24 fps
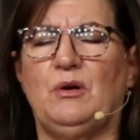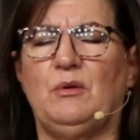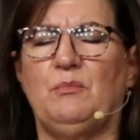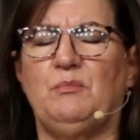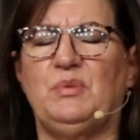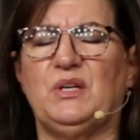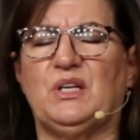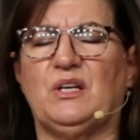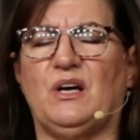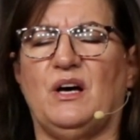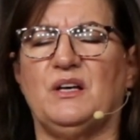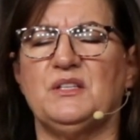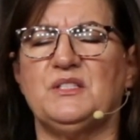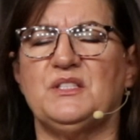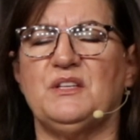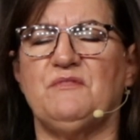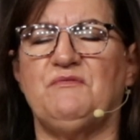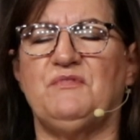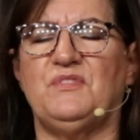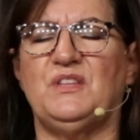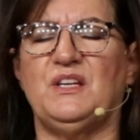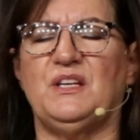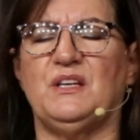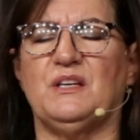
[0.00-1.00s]
Because
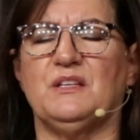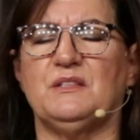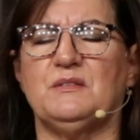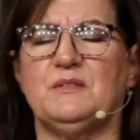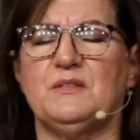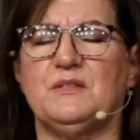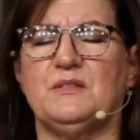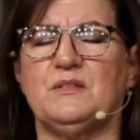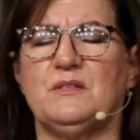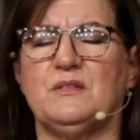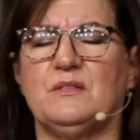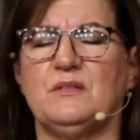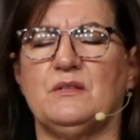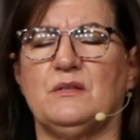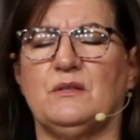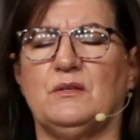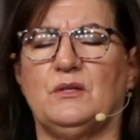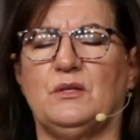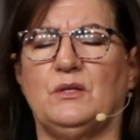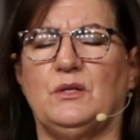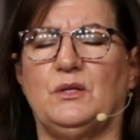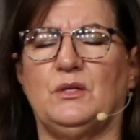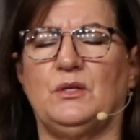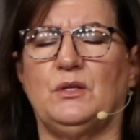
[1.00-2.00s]
of this,
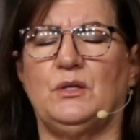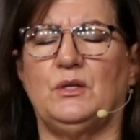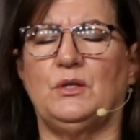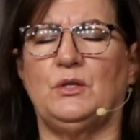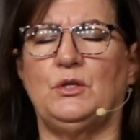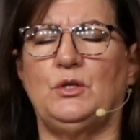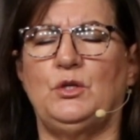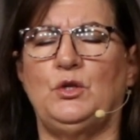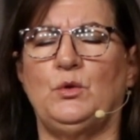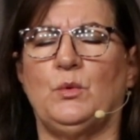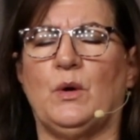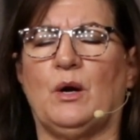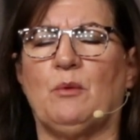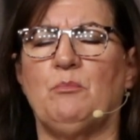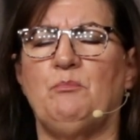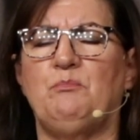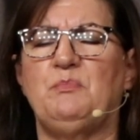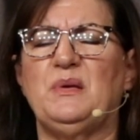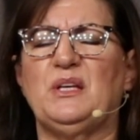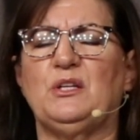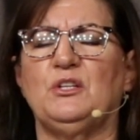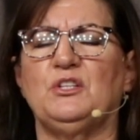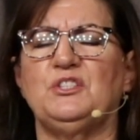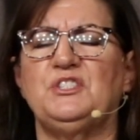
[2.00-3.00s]
you are
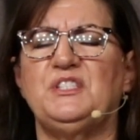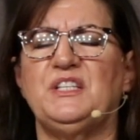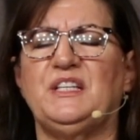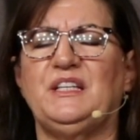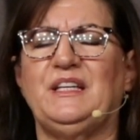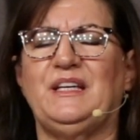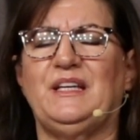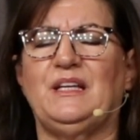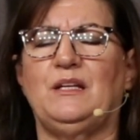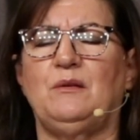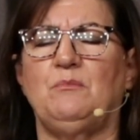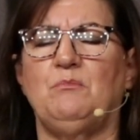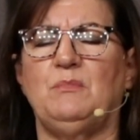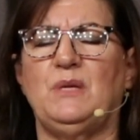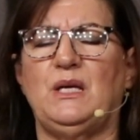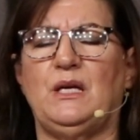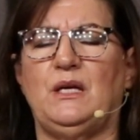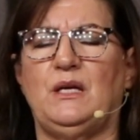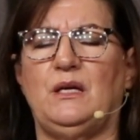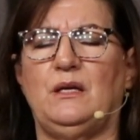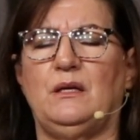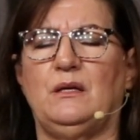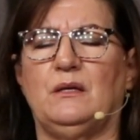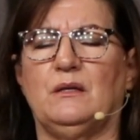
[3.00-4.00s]
building in
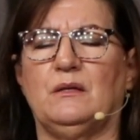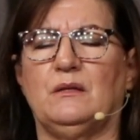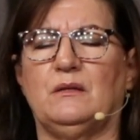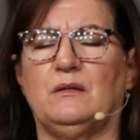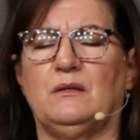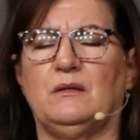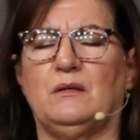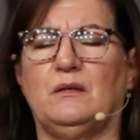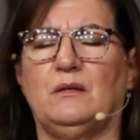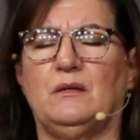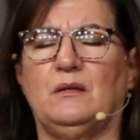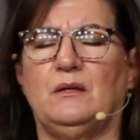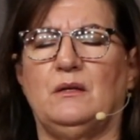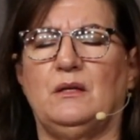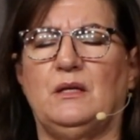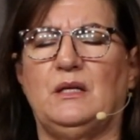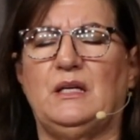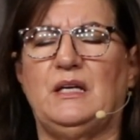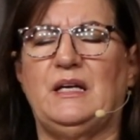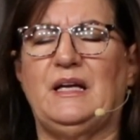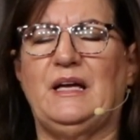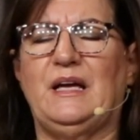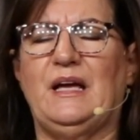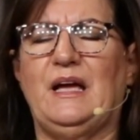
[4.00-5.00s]
me,
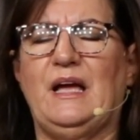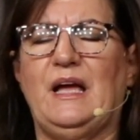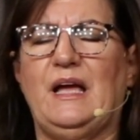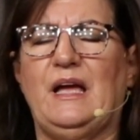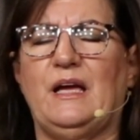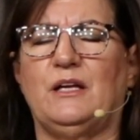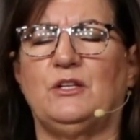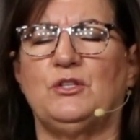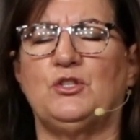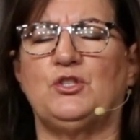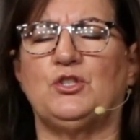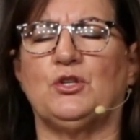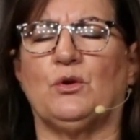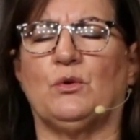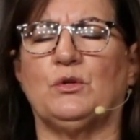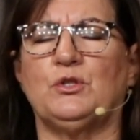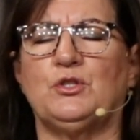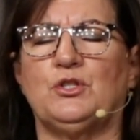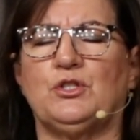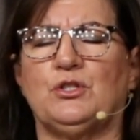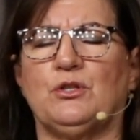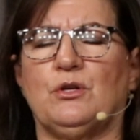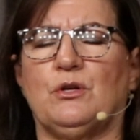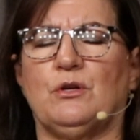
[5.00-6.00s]
in your
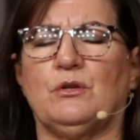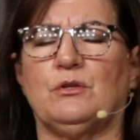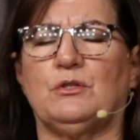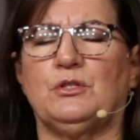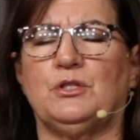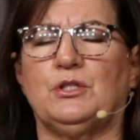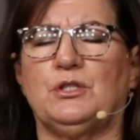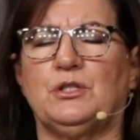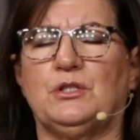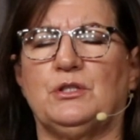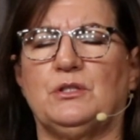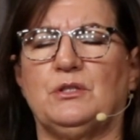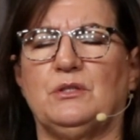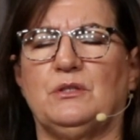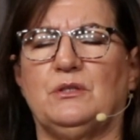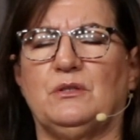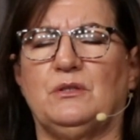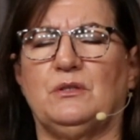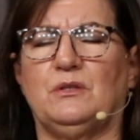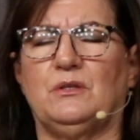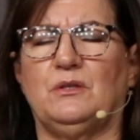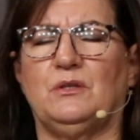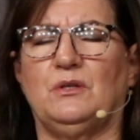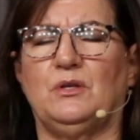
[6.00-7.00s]
church,
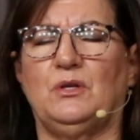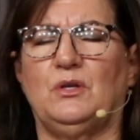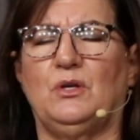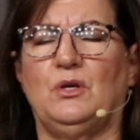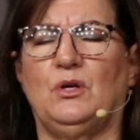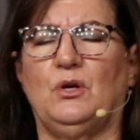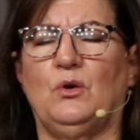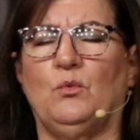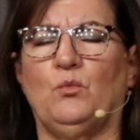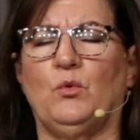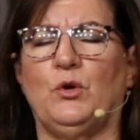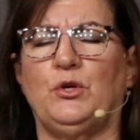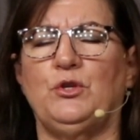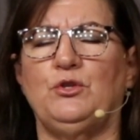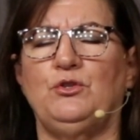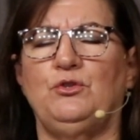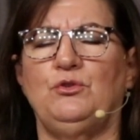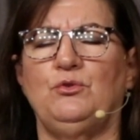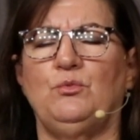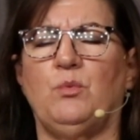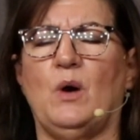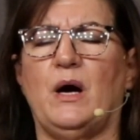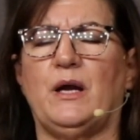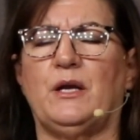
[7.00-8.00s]
what
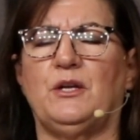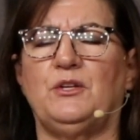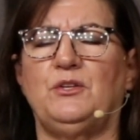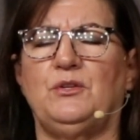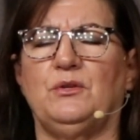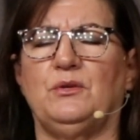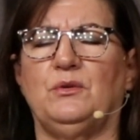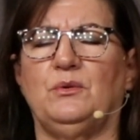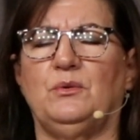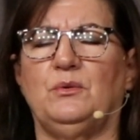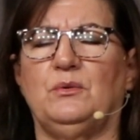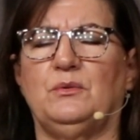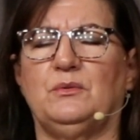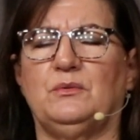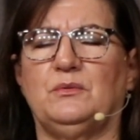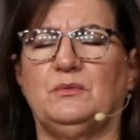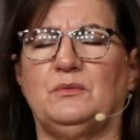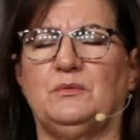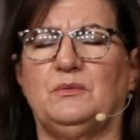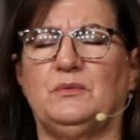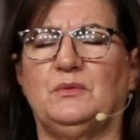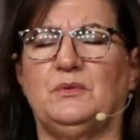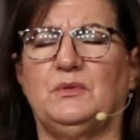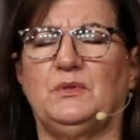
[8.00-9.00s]
you want to do.
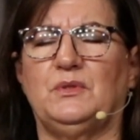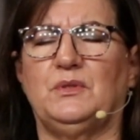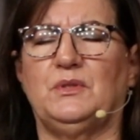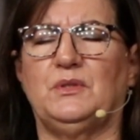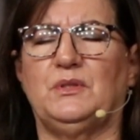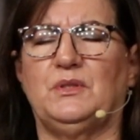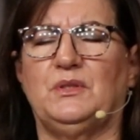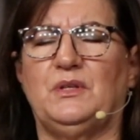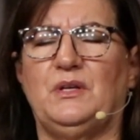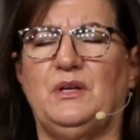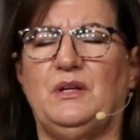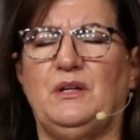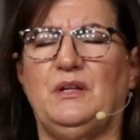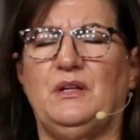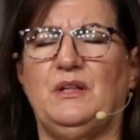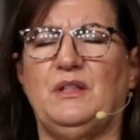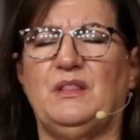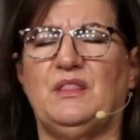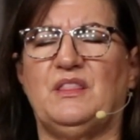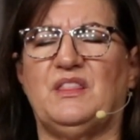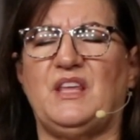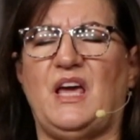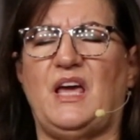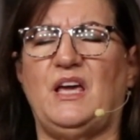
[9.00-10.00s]

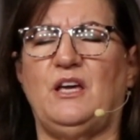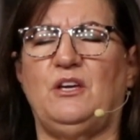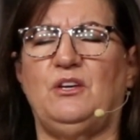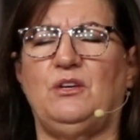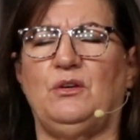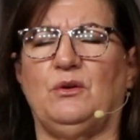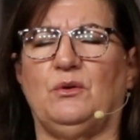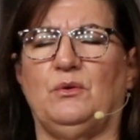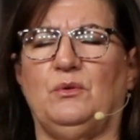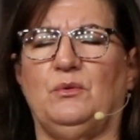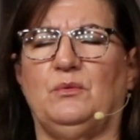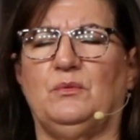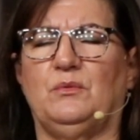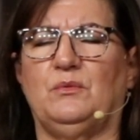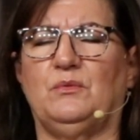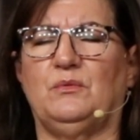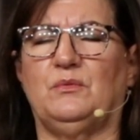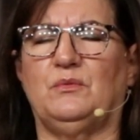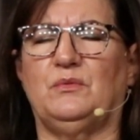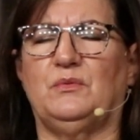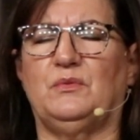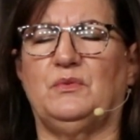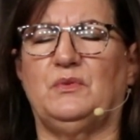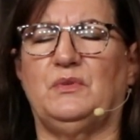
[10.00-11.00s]
Thank you
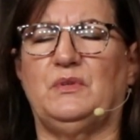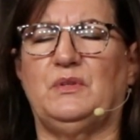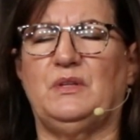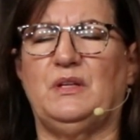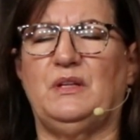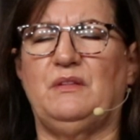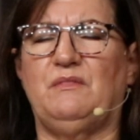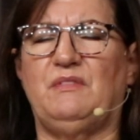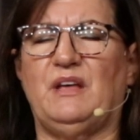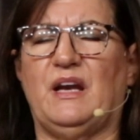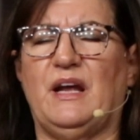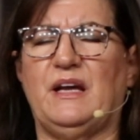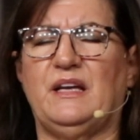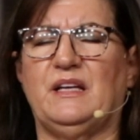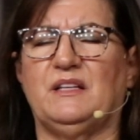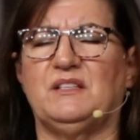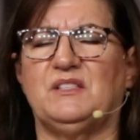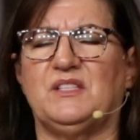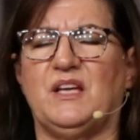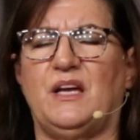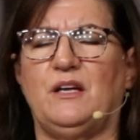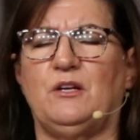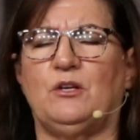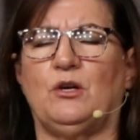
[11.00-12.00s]
that I can
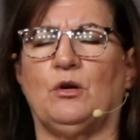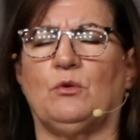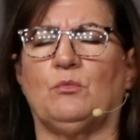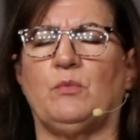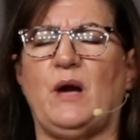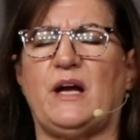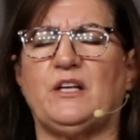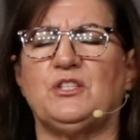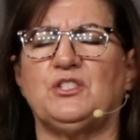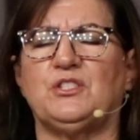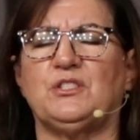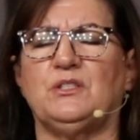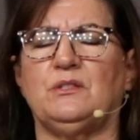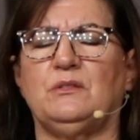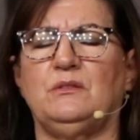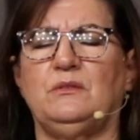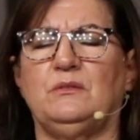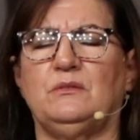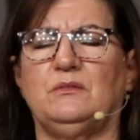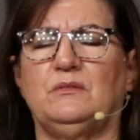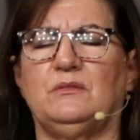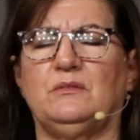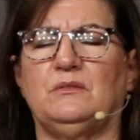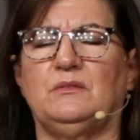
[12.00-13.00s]
take correction
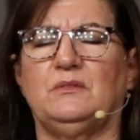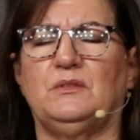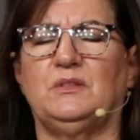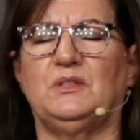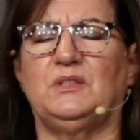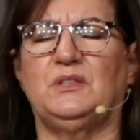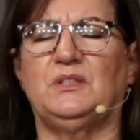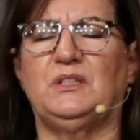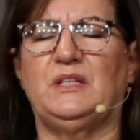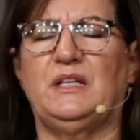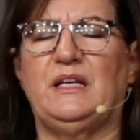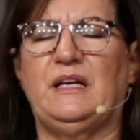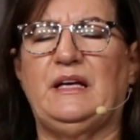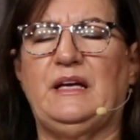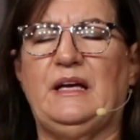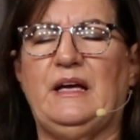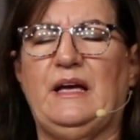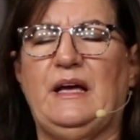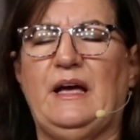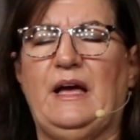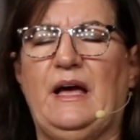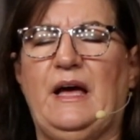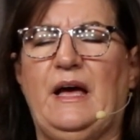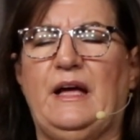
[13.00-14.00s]

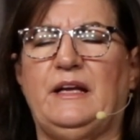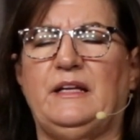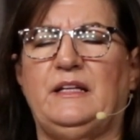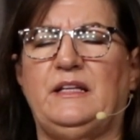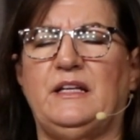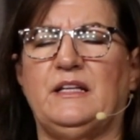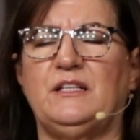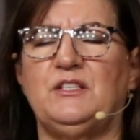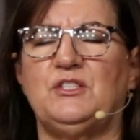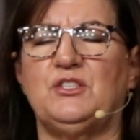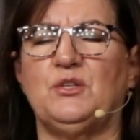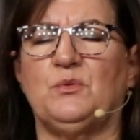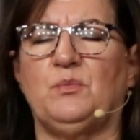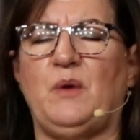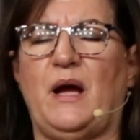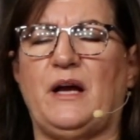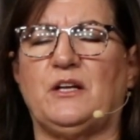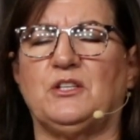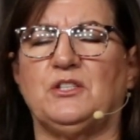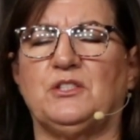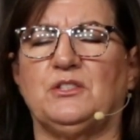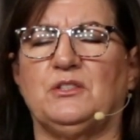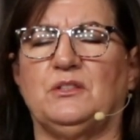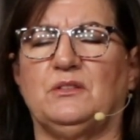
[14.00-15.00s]
and get
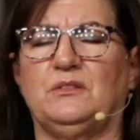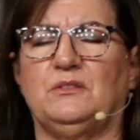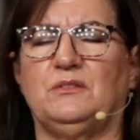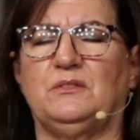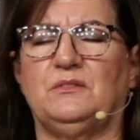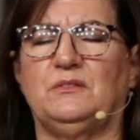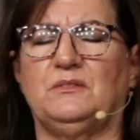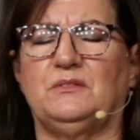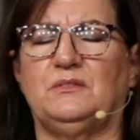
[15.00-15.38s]
direction